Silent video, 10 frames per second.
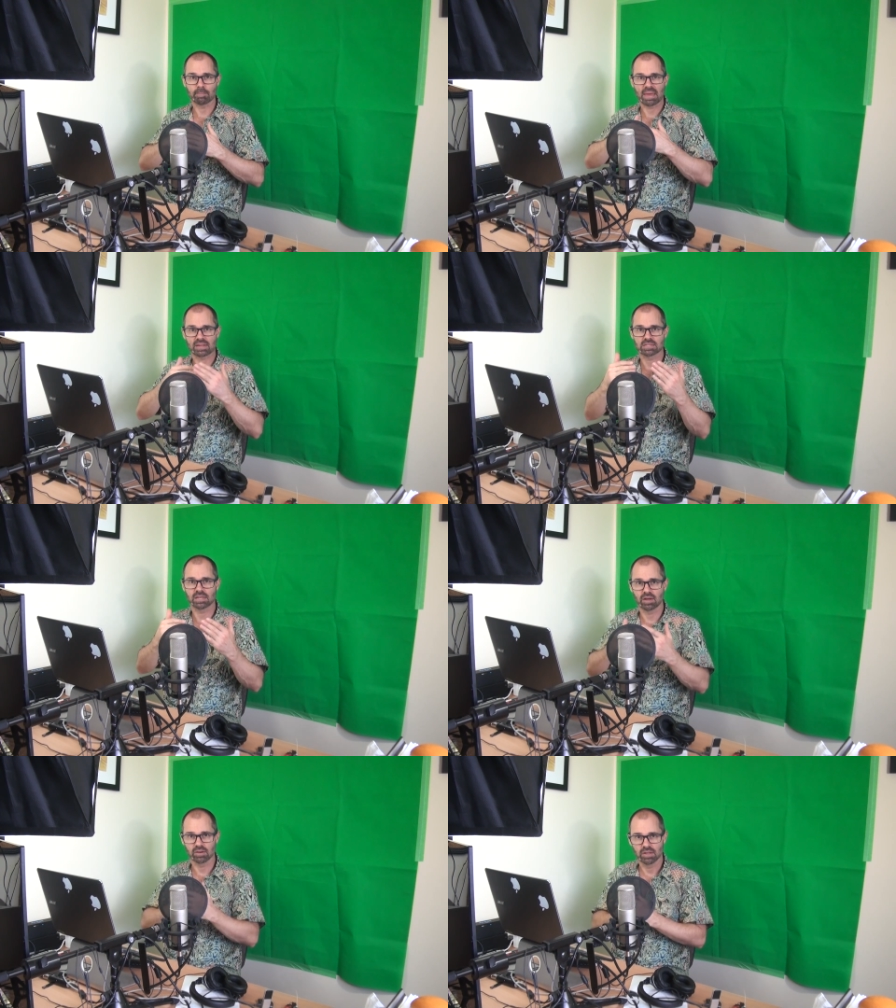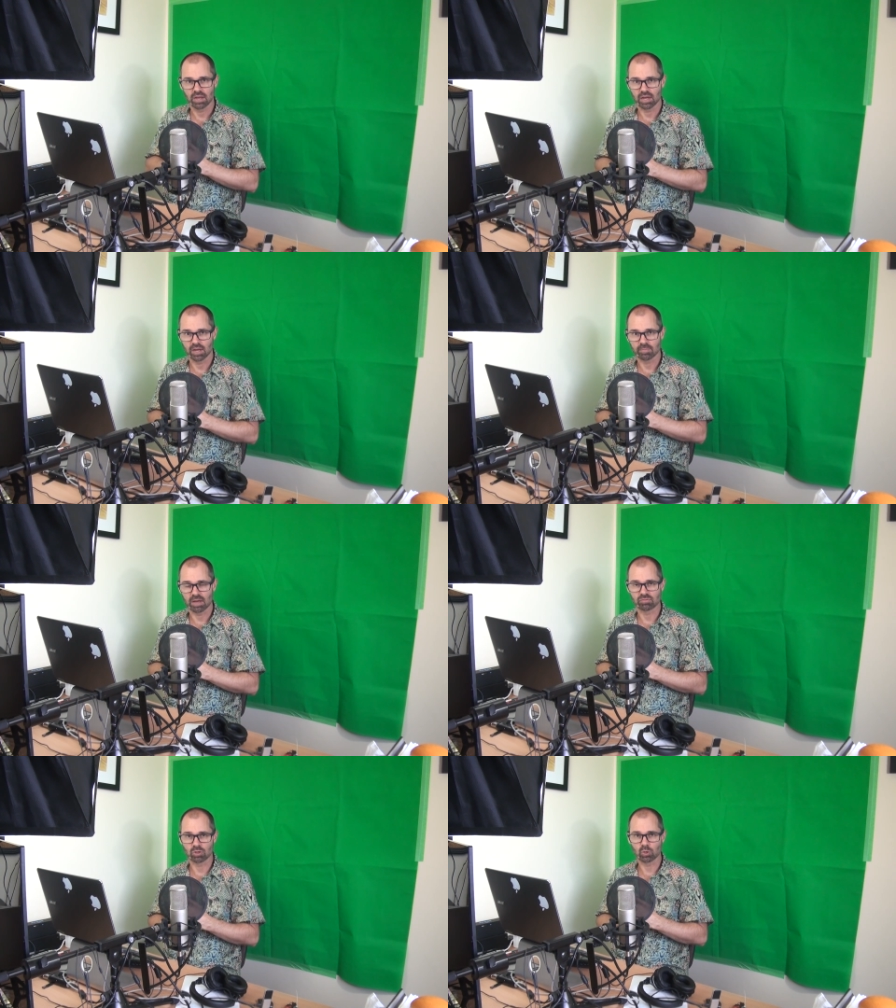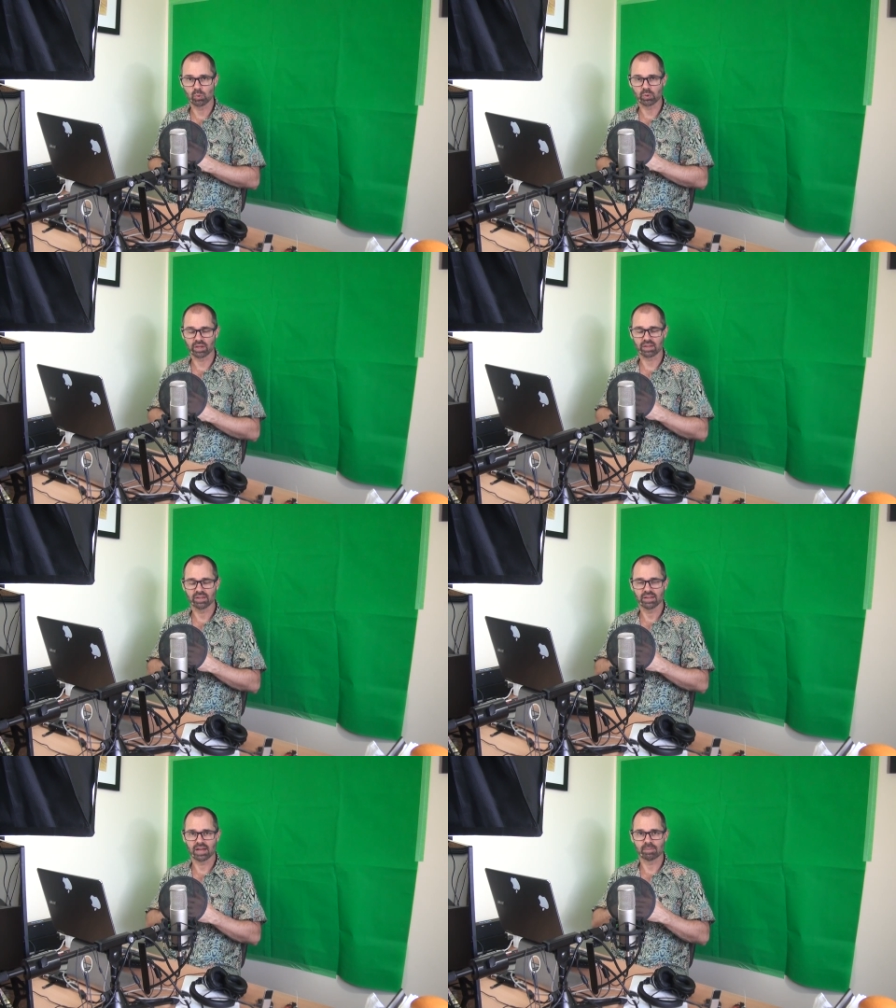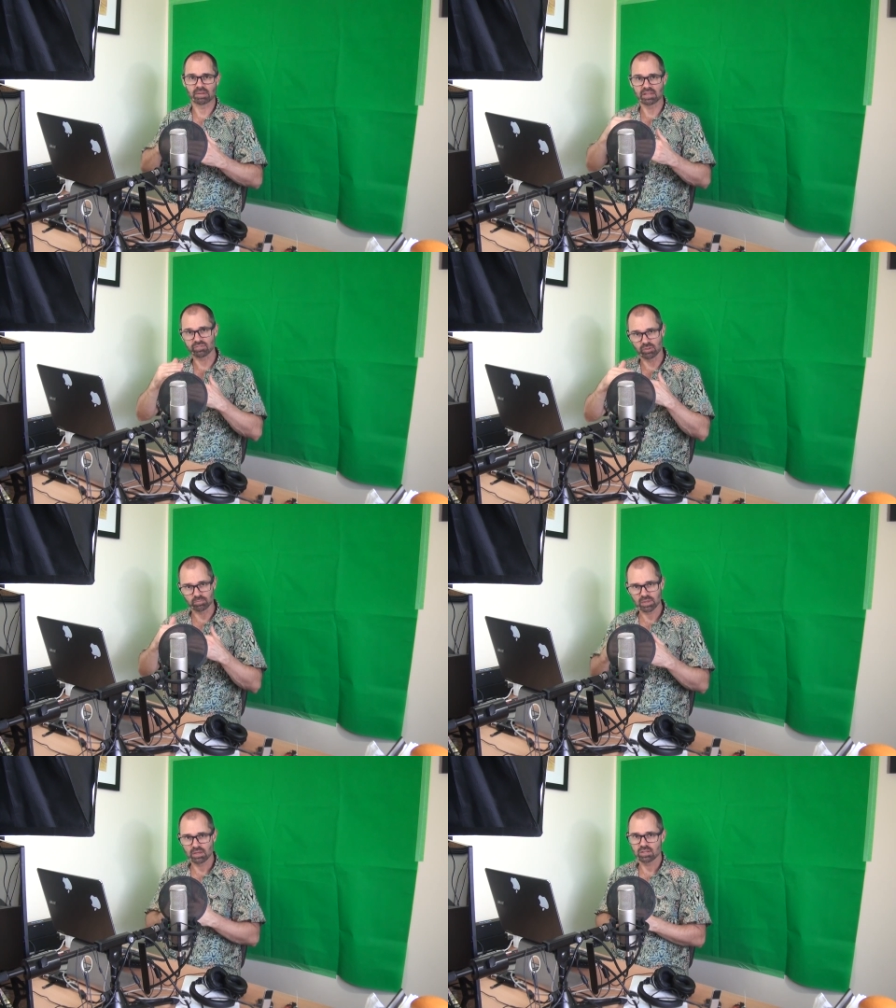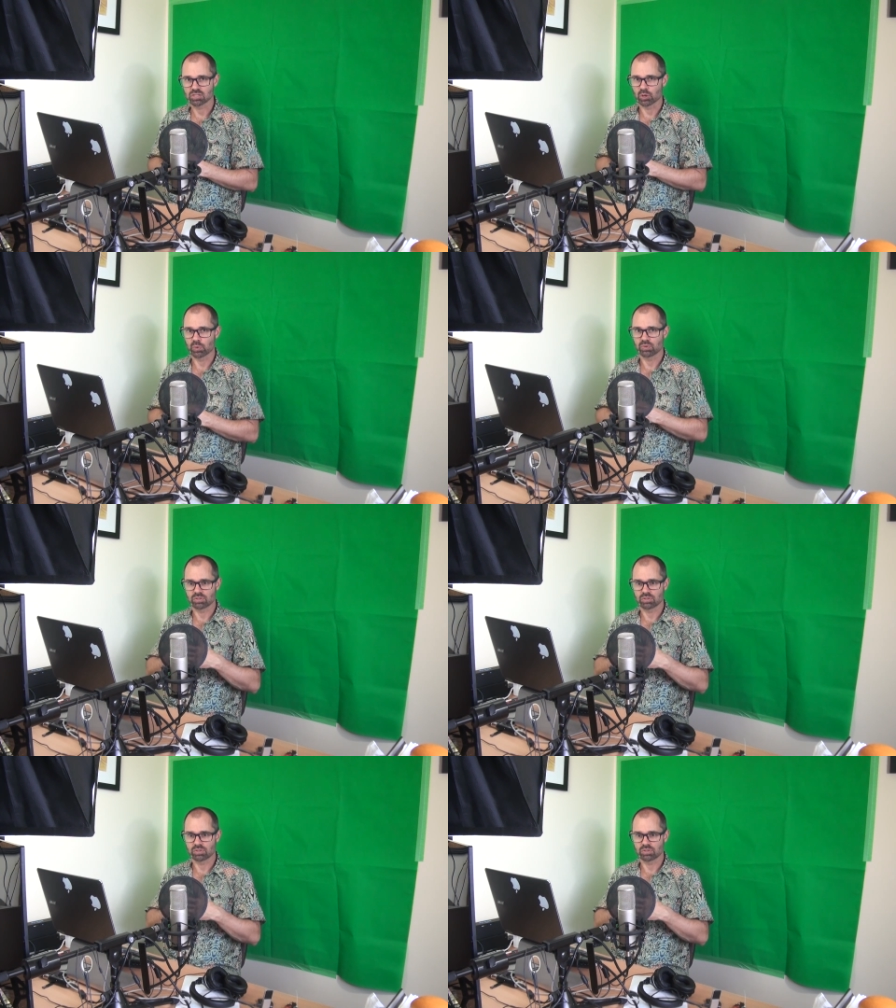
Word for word: max out a recording level. So